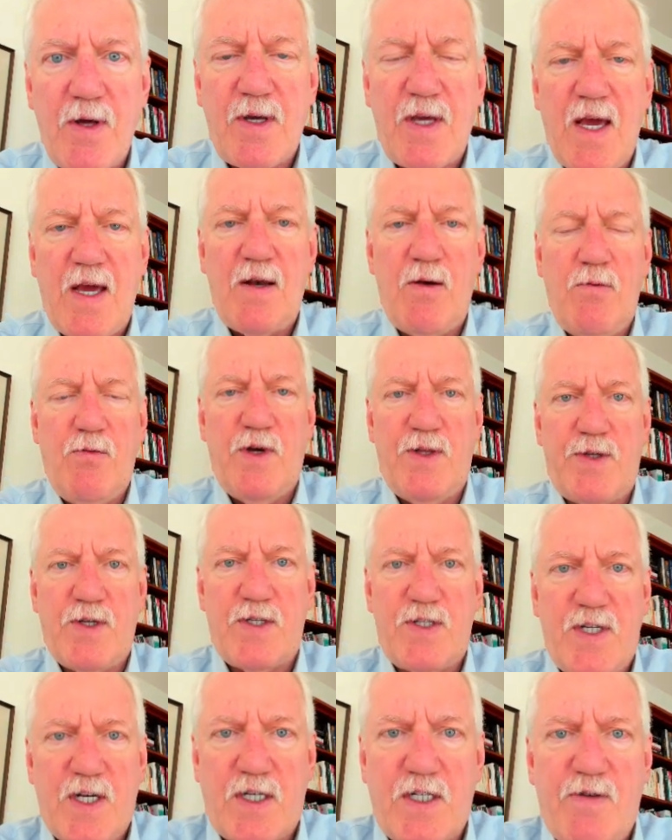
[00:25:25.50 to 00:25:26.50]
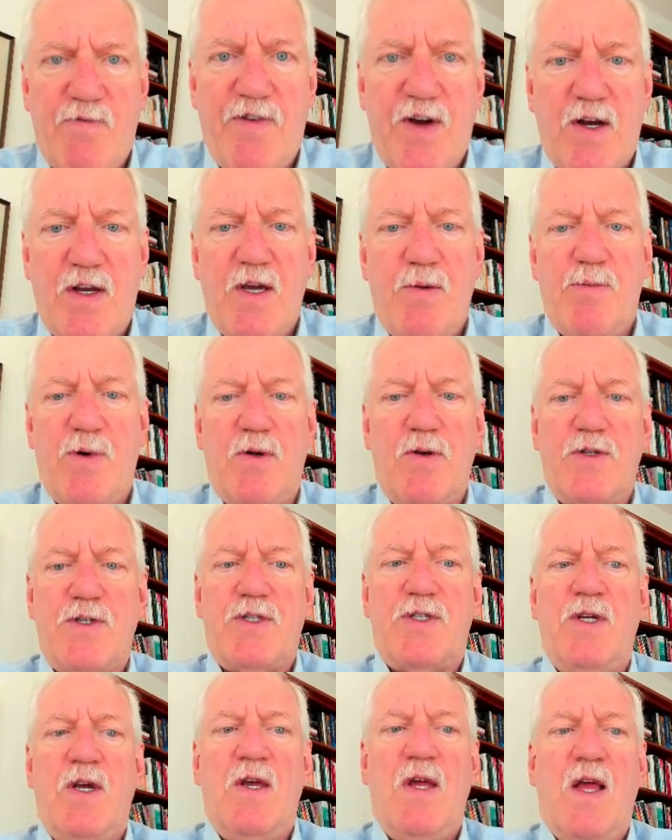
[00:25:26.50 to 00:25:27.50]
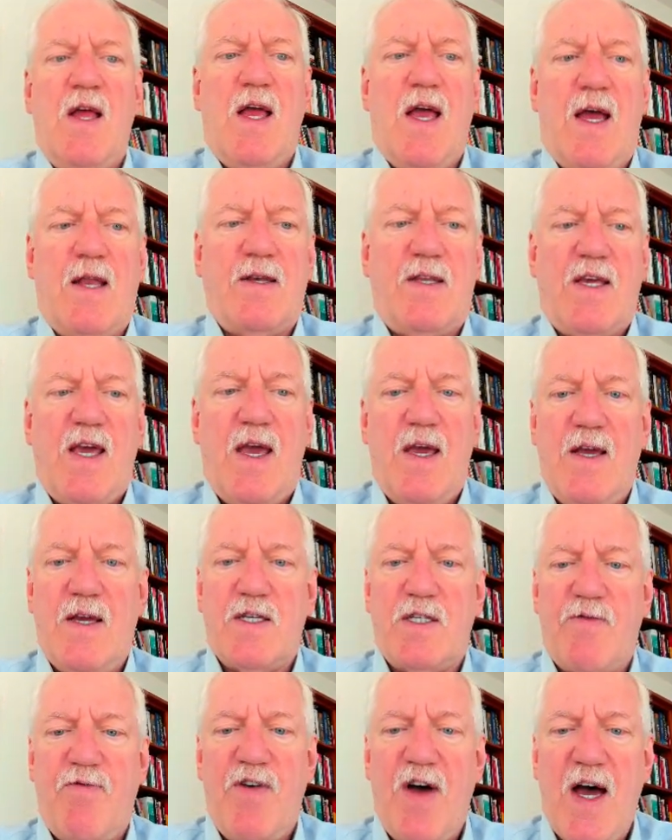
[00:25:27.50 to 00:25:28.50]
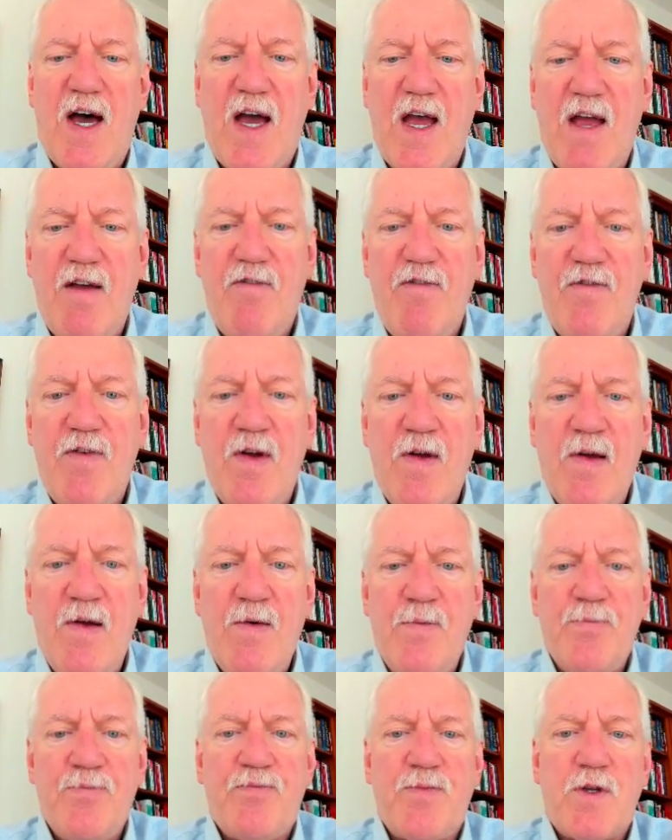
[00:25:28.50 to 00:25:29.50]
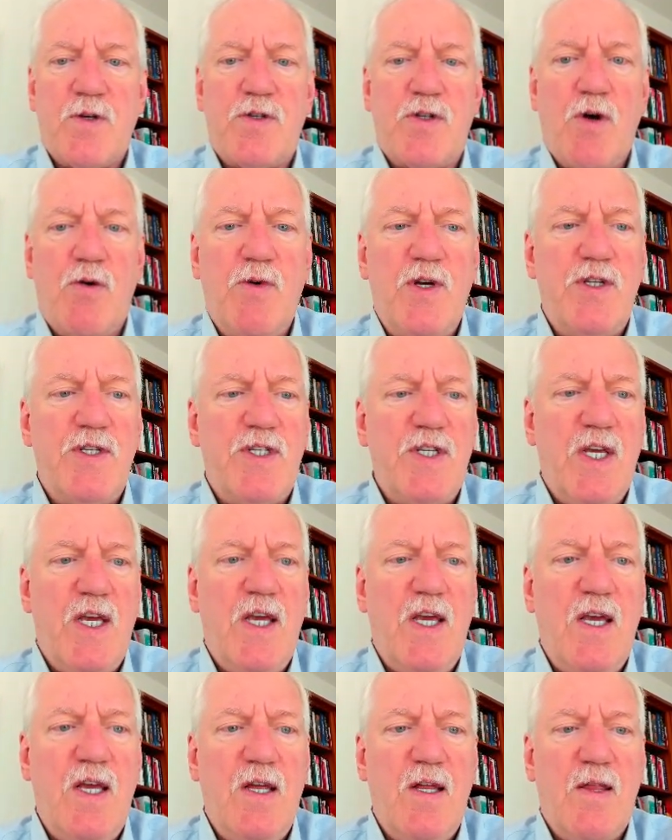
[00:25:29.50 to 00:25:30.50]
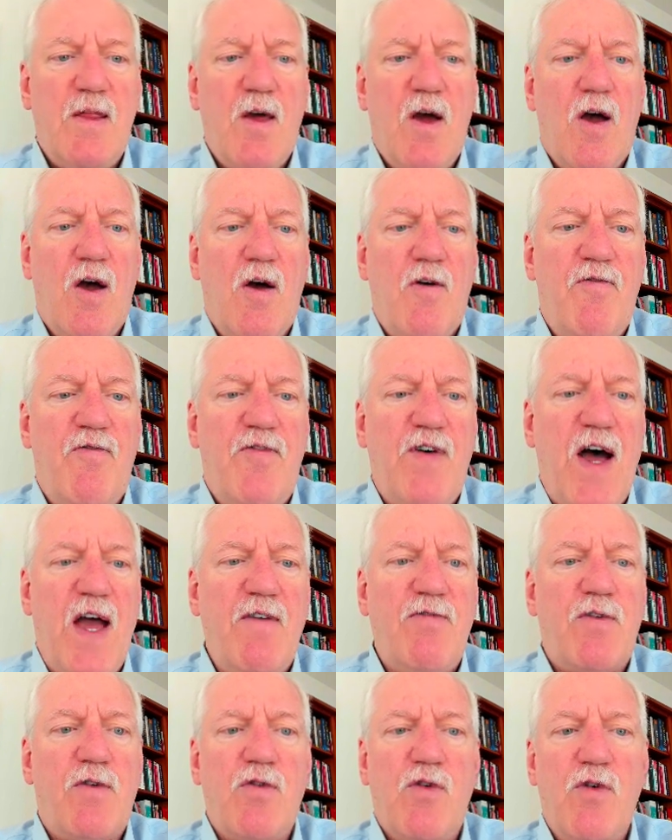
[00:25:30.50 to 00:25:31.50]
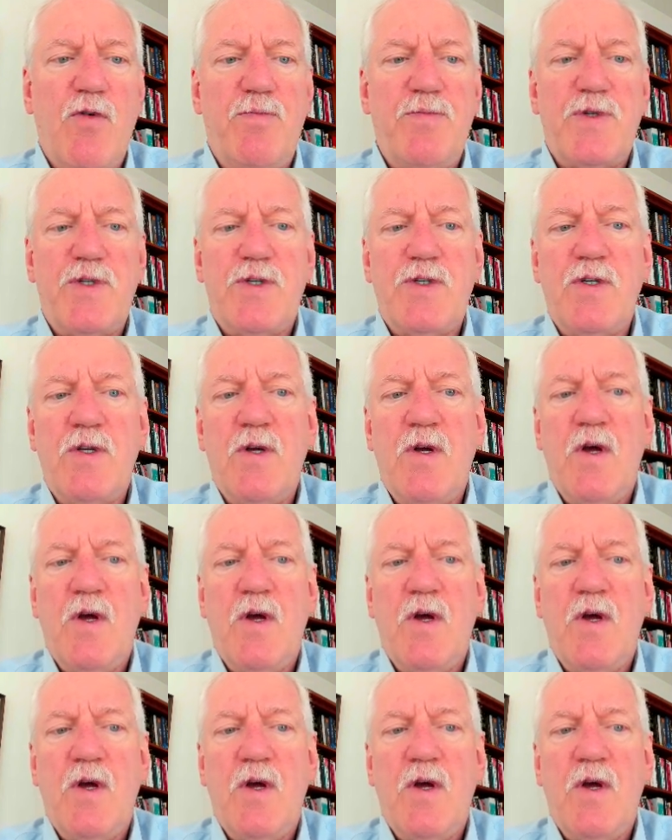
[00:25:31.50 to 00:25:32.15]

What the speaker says: again with the 6 variables, and k is 5. So we see 5 groups.